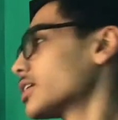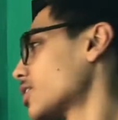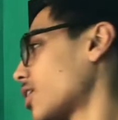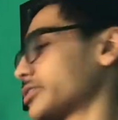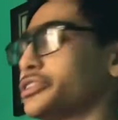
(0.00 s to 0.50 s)

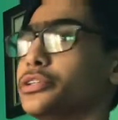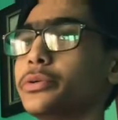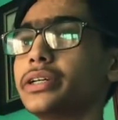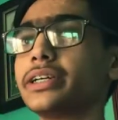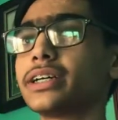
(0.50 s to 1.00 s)

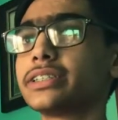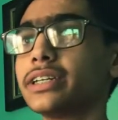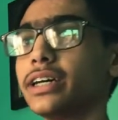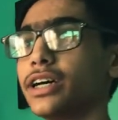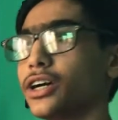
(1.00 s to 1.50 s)
continuity?
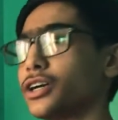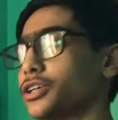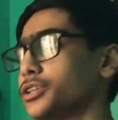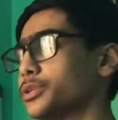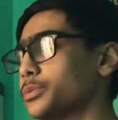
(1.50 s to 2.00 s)
Because
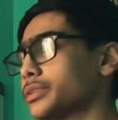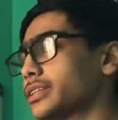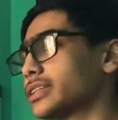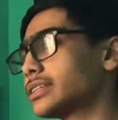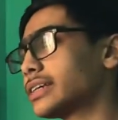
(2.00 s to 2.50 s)
you
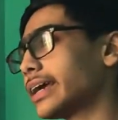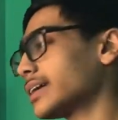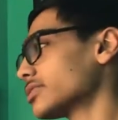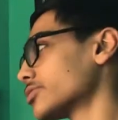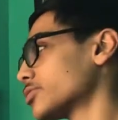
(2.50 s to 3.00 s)

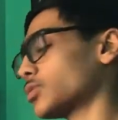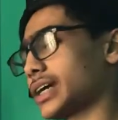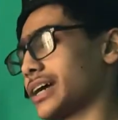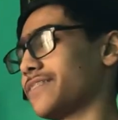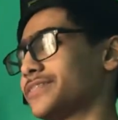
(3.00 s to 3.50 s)
can't
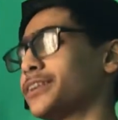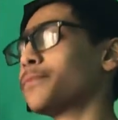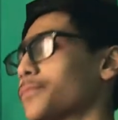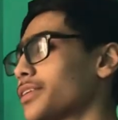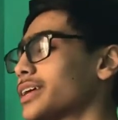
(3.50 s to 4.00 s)
graph
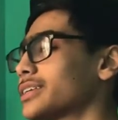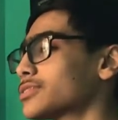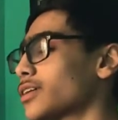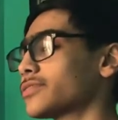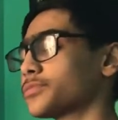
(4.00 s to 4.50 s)
some
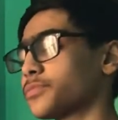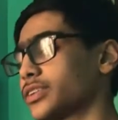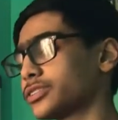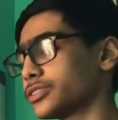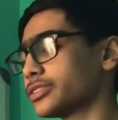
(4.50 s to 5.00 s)

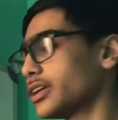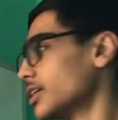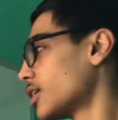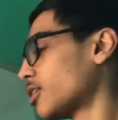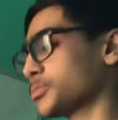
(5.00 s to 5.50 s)
functions
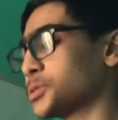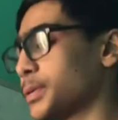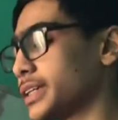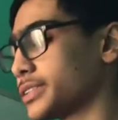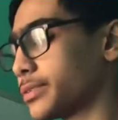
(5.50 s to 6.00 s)
on some
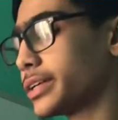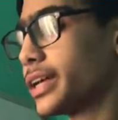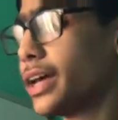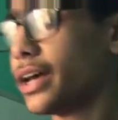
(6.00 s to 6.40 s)
spaces, right?